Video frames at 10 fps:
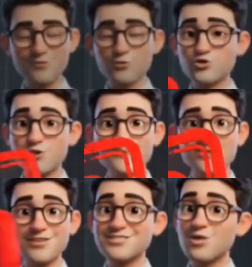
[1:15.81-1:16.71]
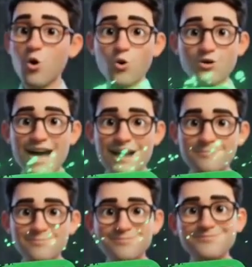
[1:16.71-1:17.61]
Retrieval is the whole
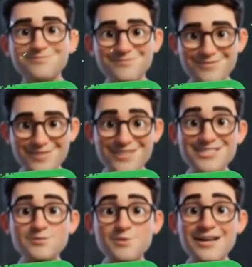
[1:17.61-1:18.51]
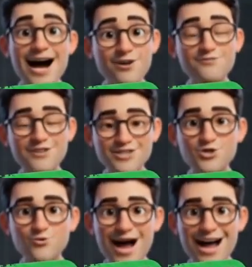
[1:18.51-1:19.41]
game. This has been How to Fix
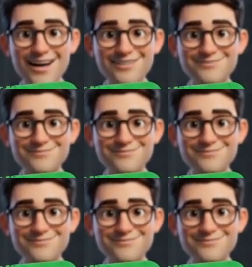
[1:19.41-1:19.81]
Your RAG.